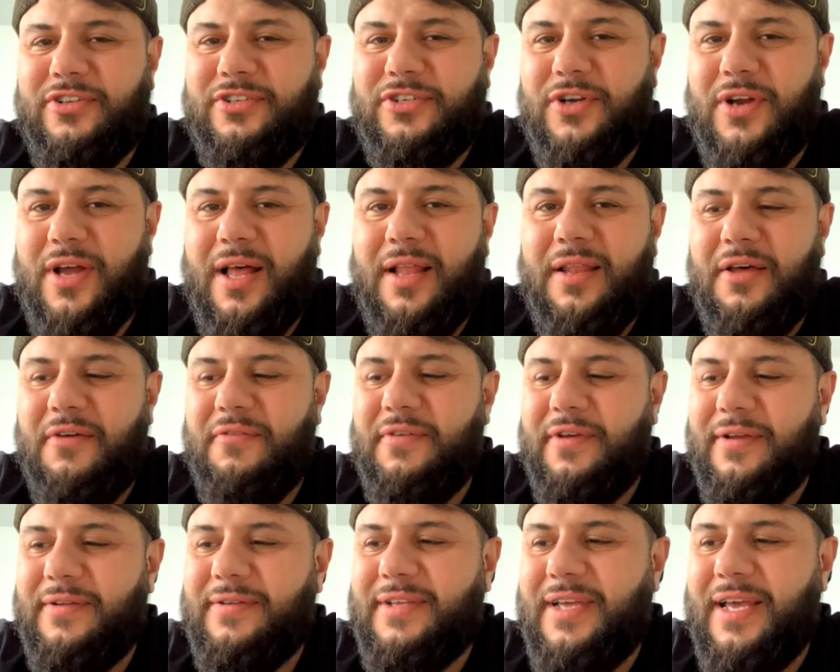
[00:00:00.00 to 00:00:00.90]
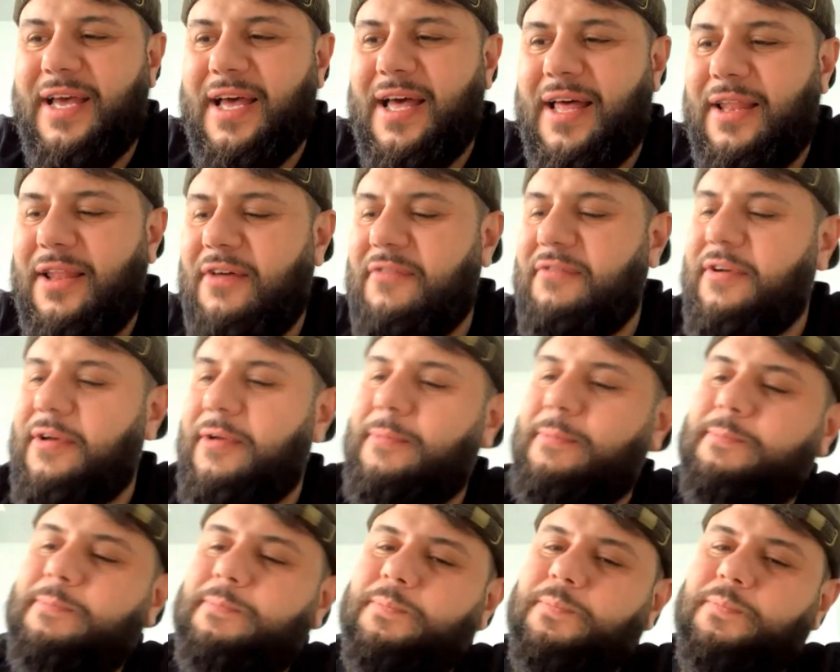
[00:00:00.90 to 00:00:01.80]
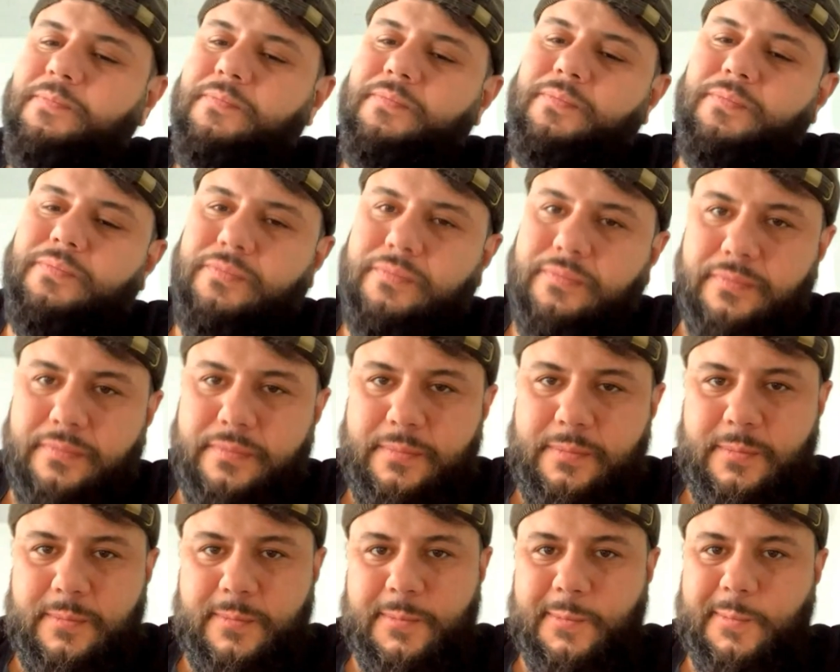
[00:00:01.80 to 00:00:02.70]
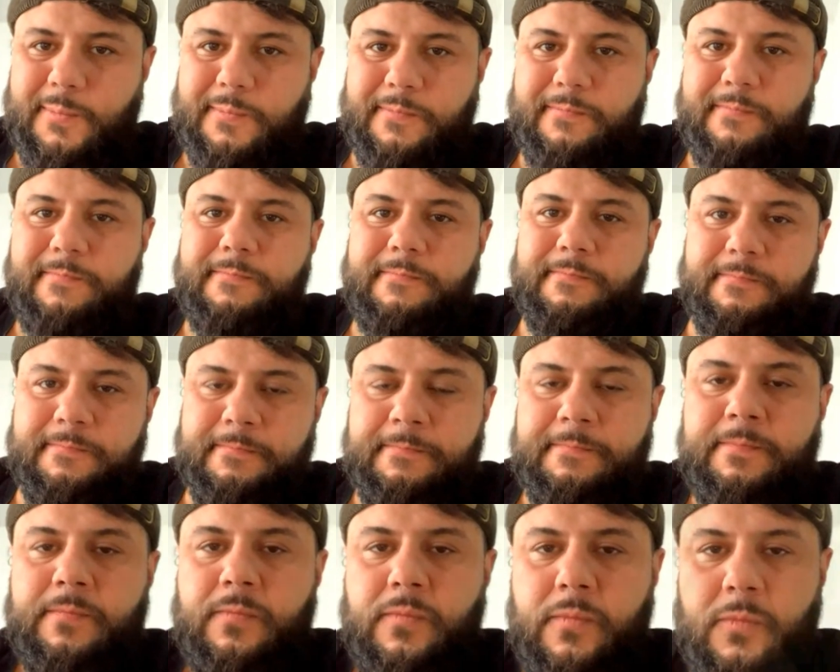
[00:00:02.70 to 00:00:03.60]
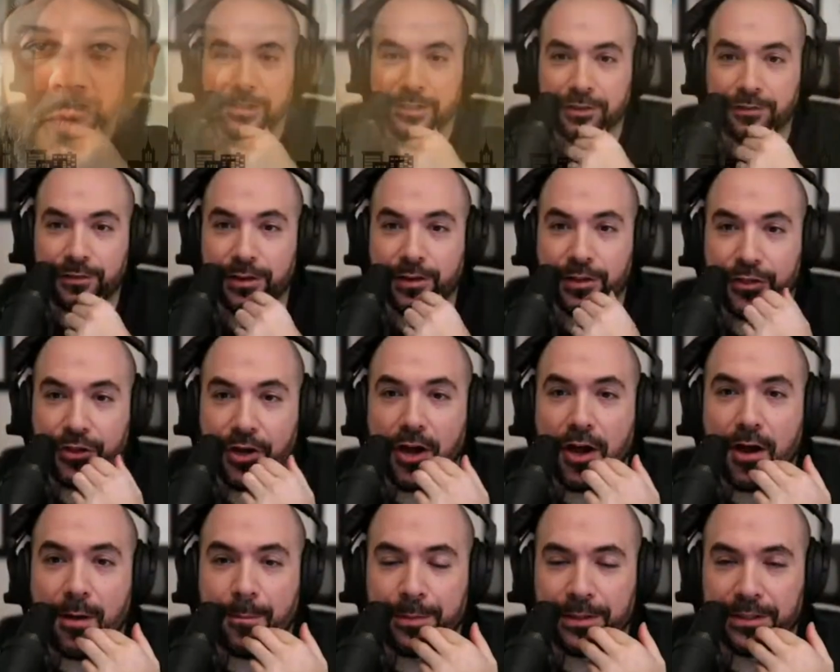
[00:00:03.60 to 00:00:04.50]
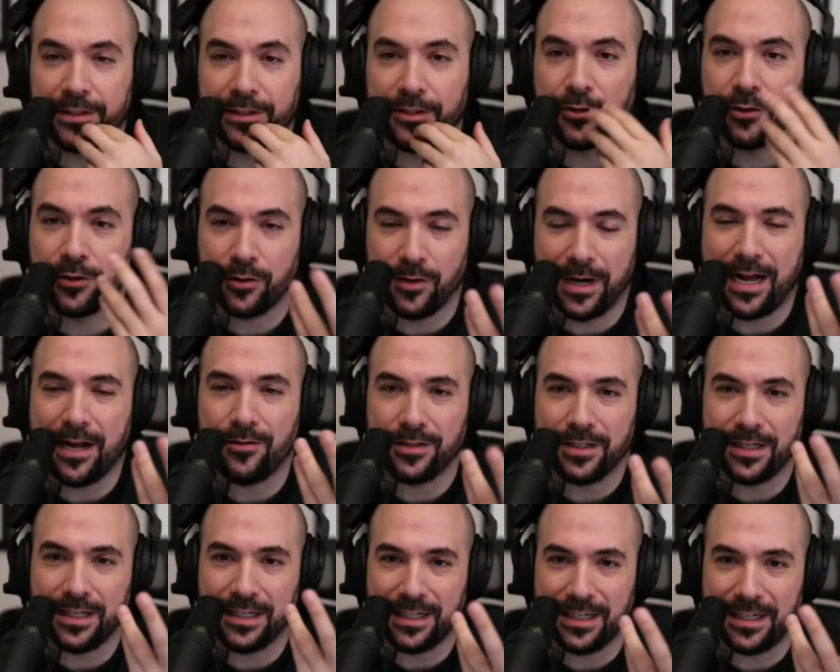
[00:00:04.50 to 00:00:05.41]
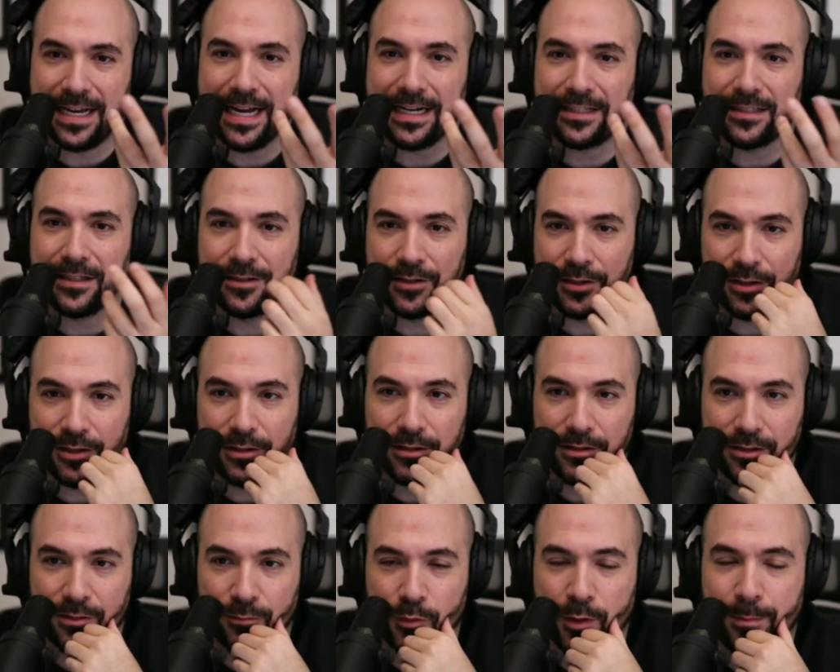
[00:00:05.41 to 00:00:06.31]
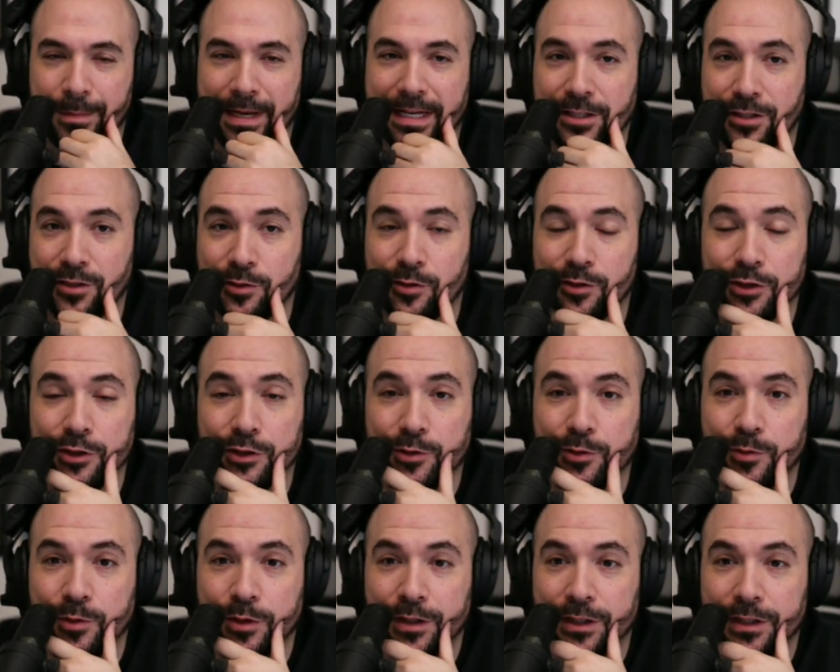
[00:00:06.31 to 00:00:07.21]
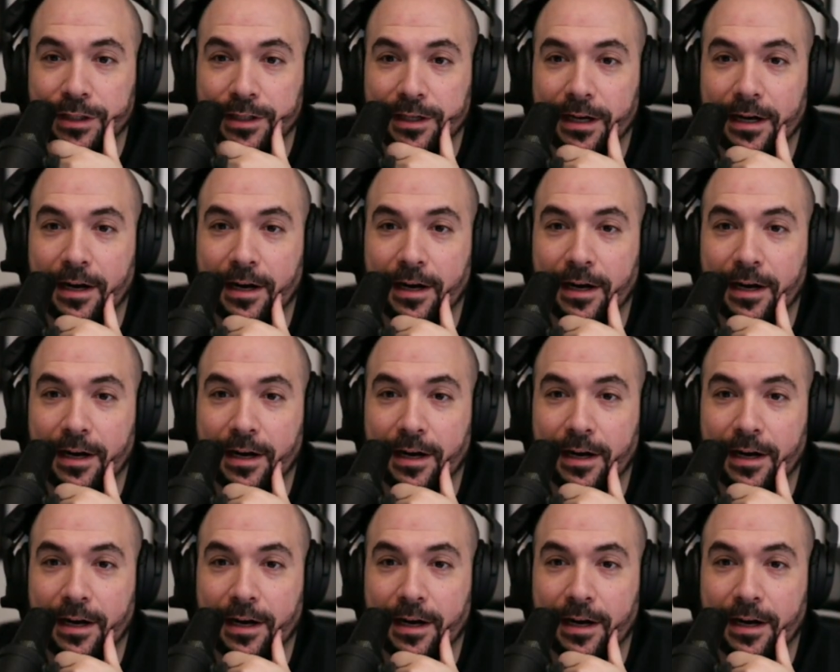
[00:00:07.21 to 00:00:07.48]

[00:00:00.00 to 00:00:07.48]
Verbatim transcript: Yeah. I love it. Yeah, I that's, love it. That's that's the beautiful place to be is is progressive in thought, but still grounded and connected to what makes you you.